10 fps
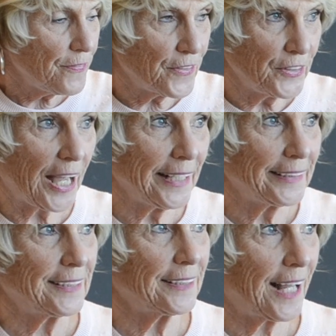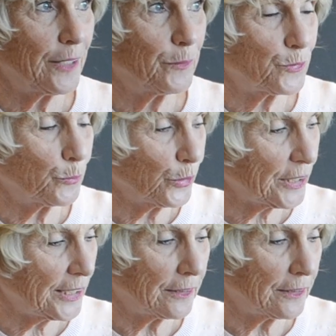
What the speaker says: the night that I was working